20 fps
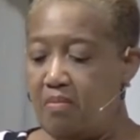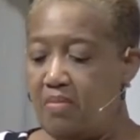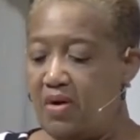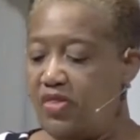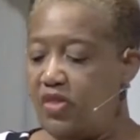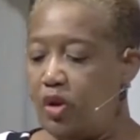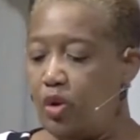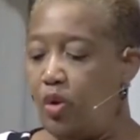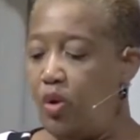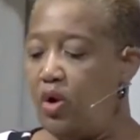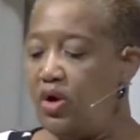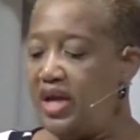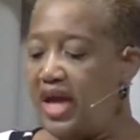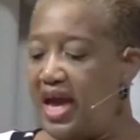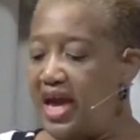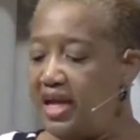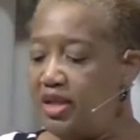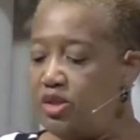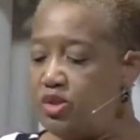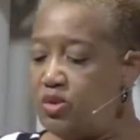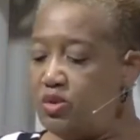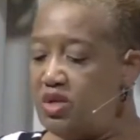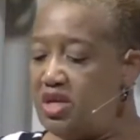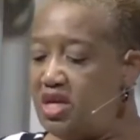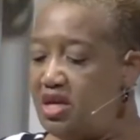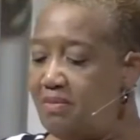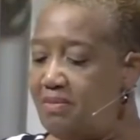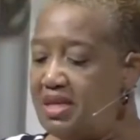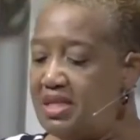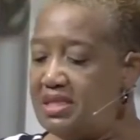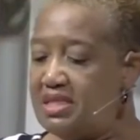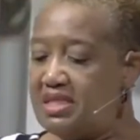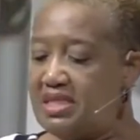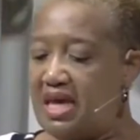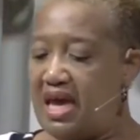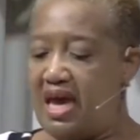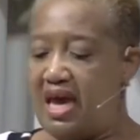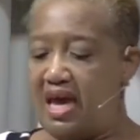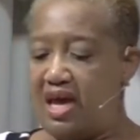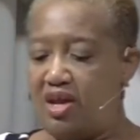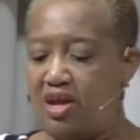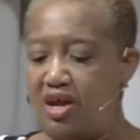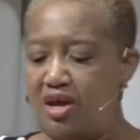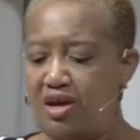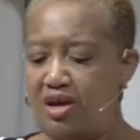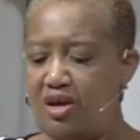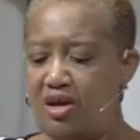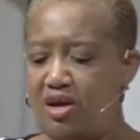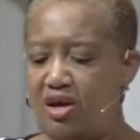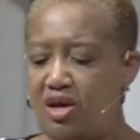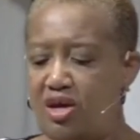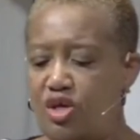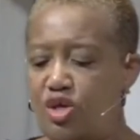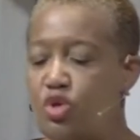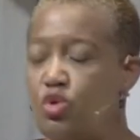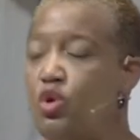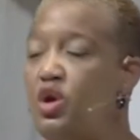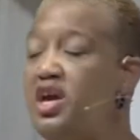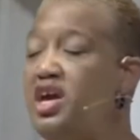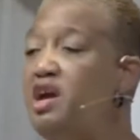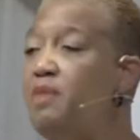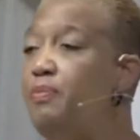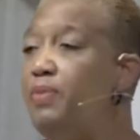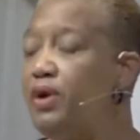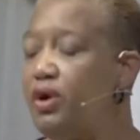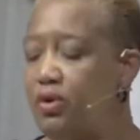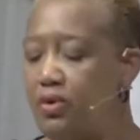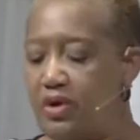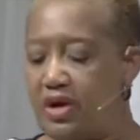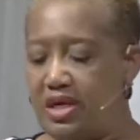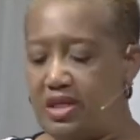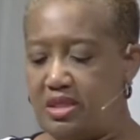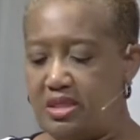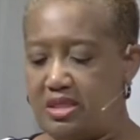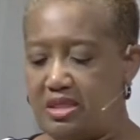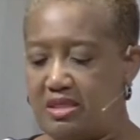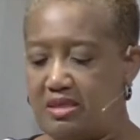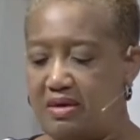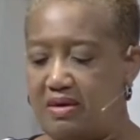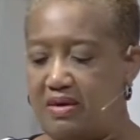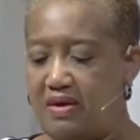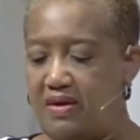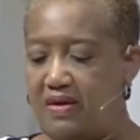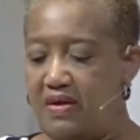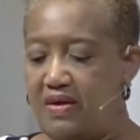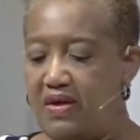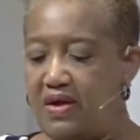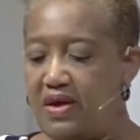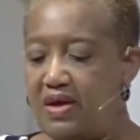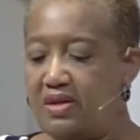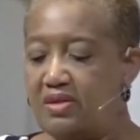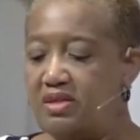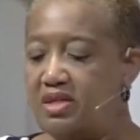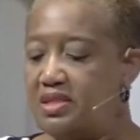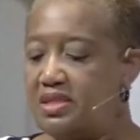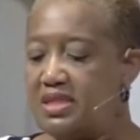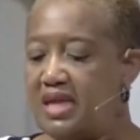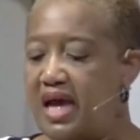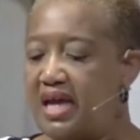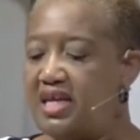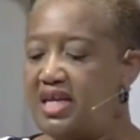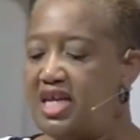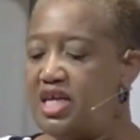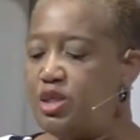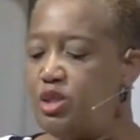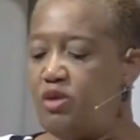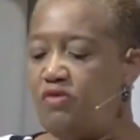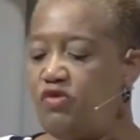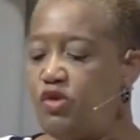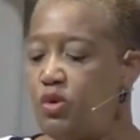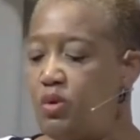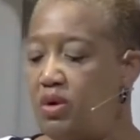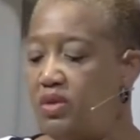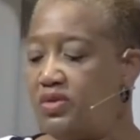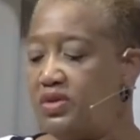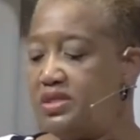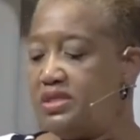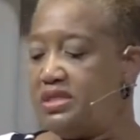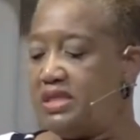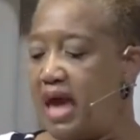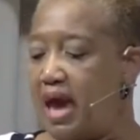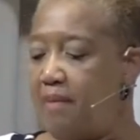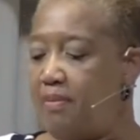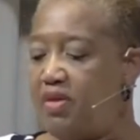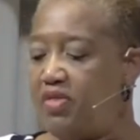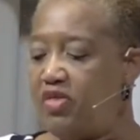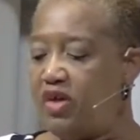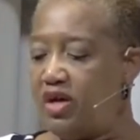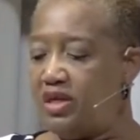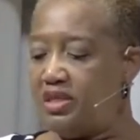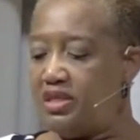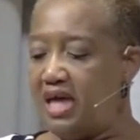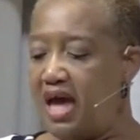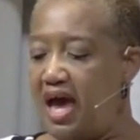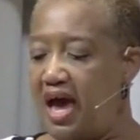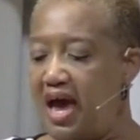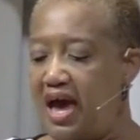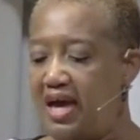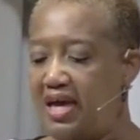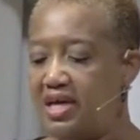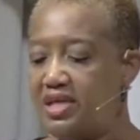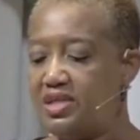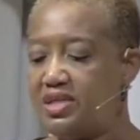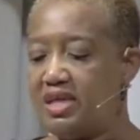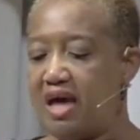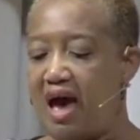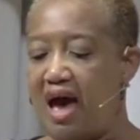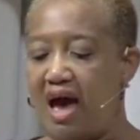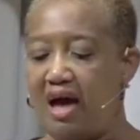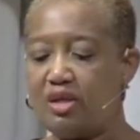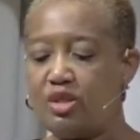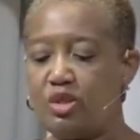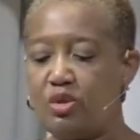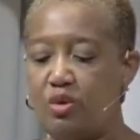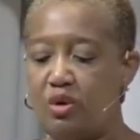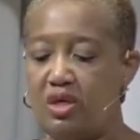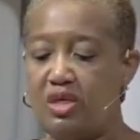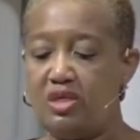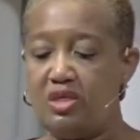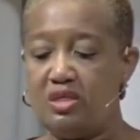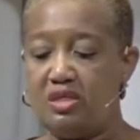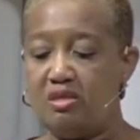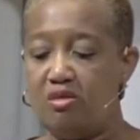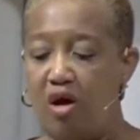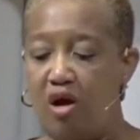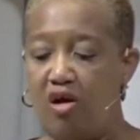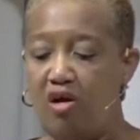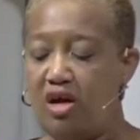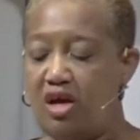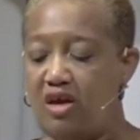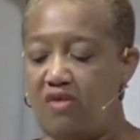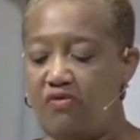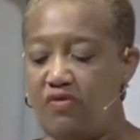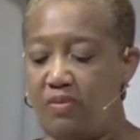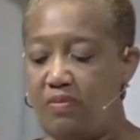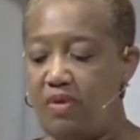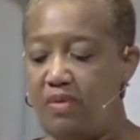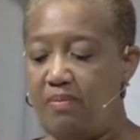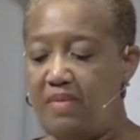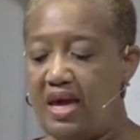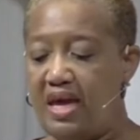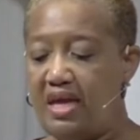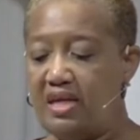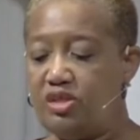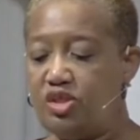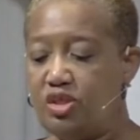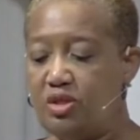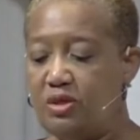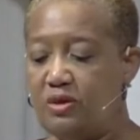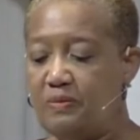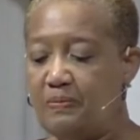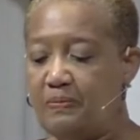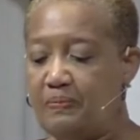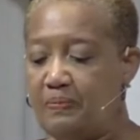But the Lord answered him and said, You hypocrites, does not each of you on the Sabbath untie his ox or his donkey from the manger